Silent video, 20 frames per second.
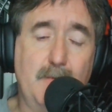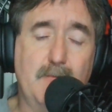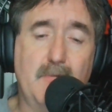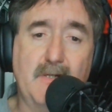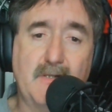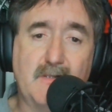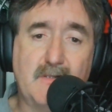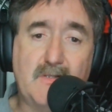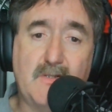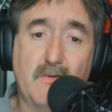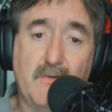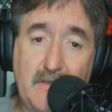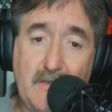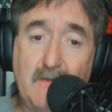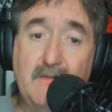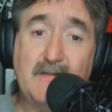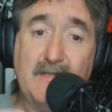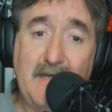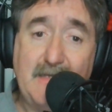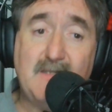But so
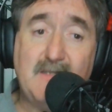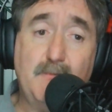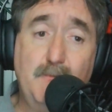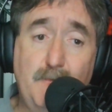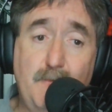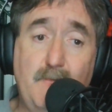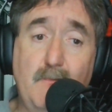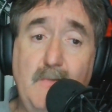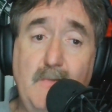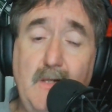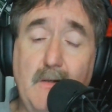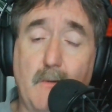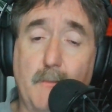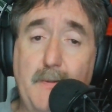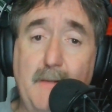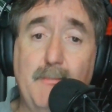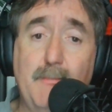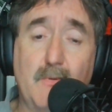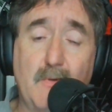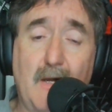that's
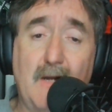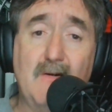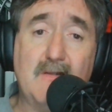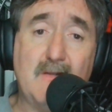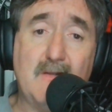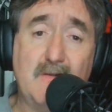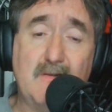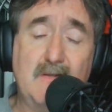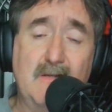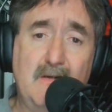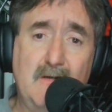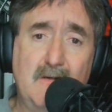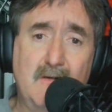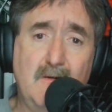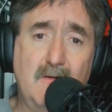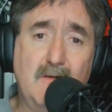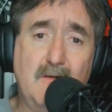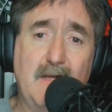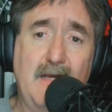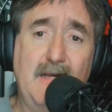people are out
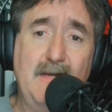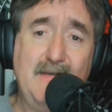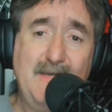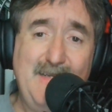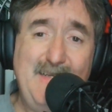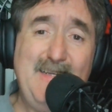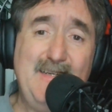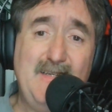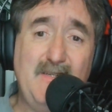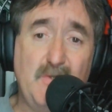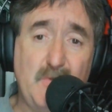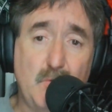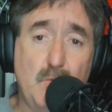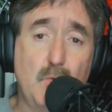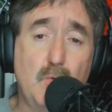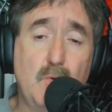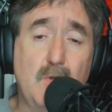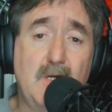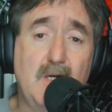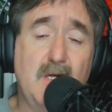there that need
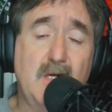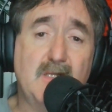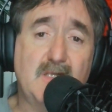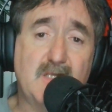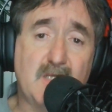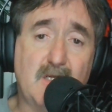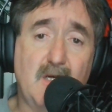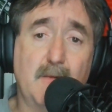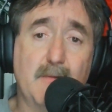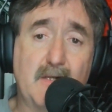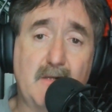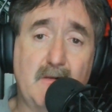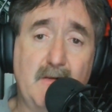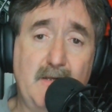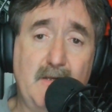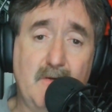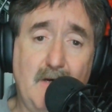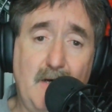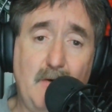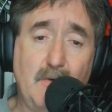you to come and
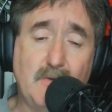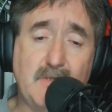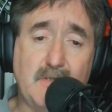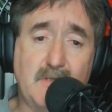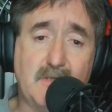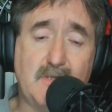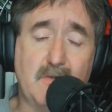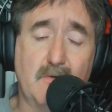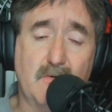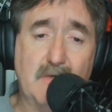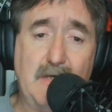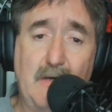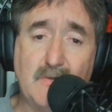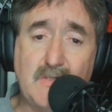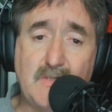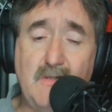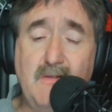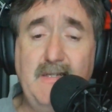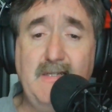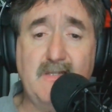clean their houses. So
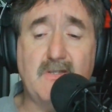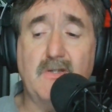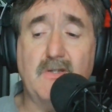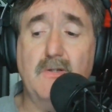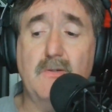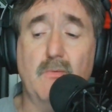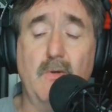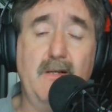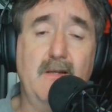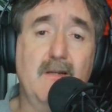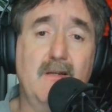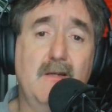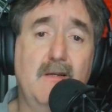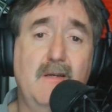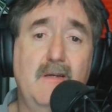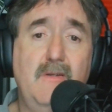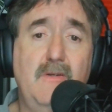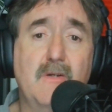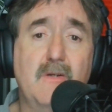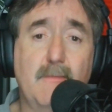house cleaning is a good one.
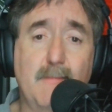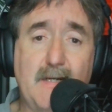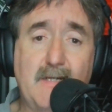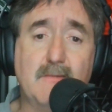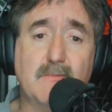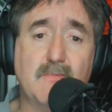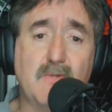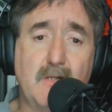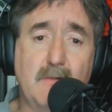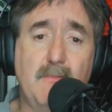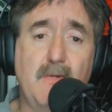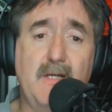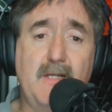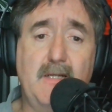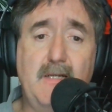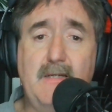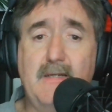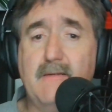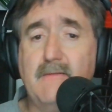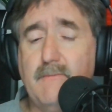You can make some good
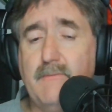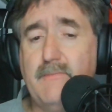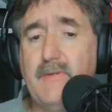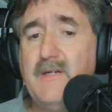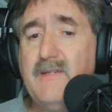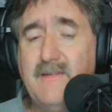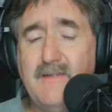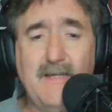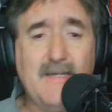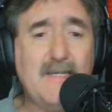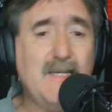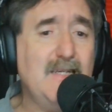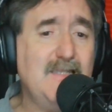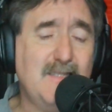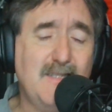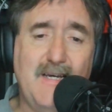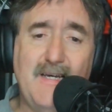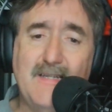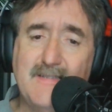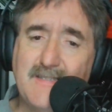money, but like I
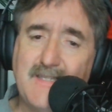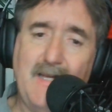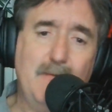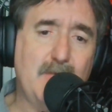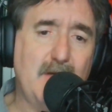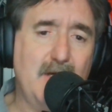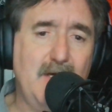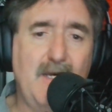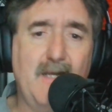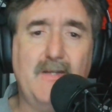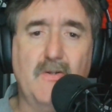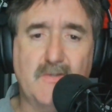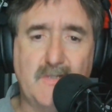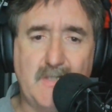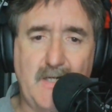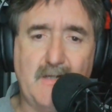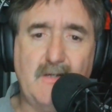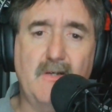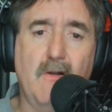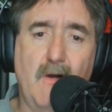said, same thing.
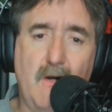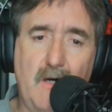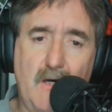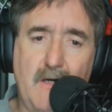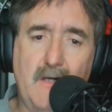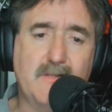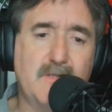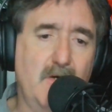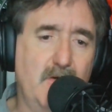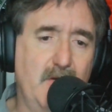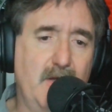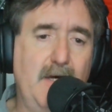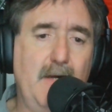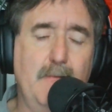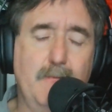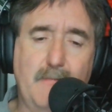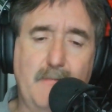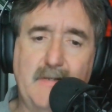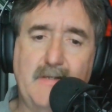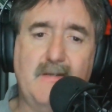Check your laws, all that,
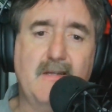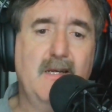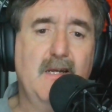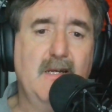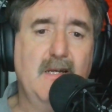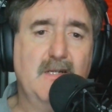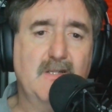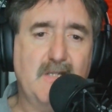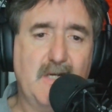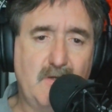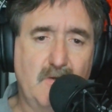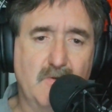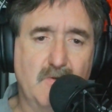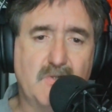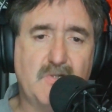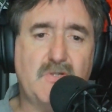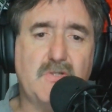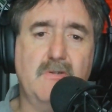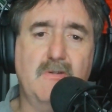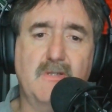and check your
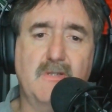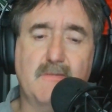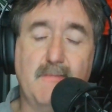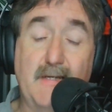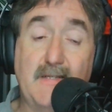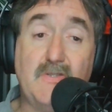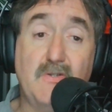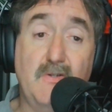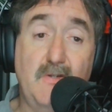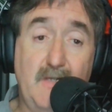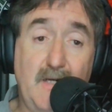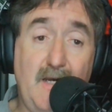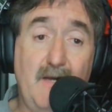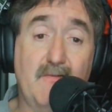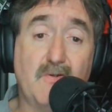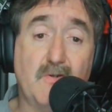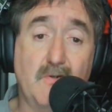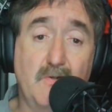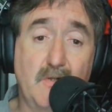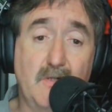insurance. Make sure you
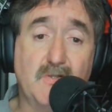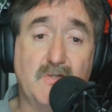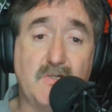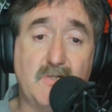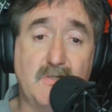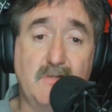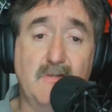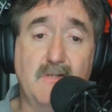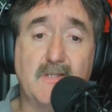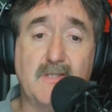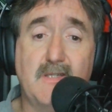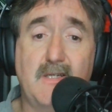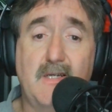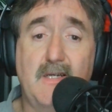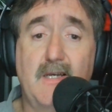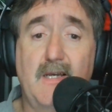have good insurance.